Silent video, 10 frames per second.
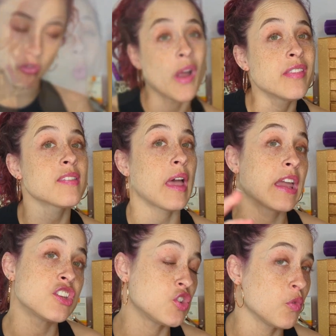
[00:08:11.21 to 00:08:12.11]
Once
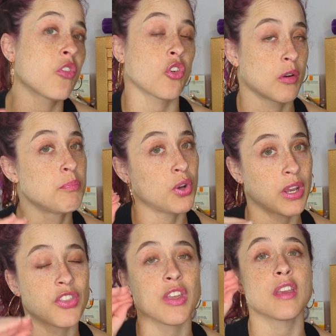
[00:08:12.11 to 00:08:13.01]
I do start
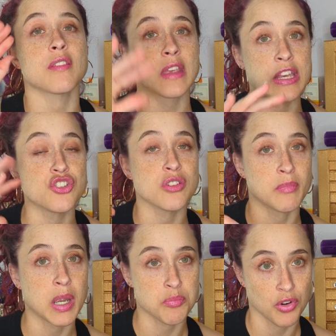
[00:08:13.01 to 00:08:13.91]
putting things into
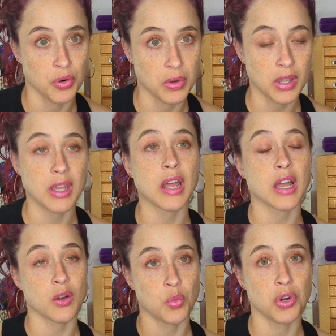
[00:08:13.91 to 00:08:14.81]
my pro kit,
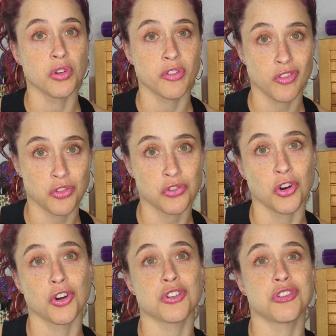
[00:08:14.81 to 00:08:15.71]
I will
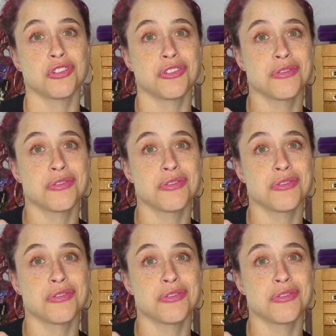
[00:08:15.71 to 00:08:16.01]
start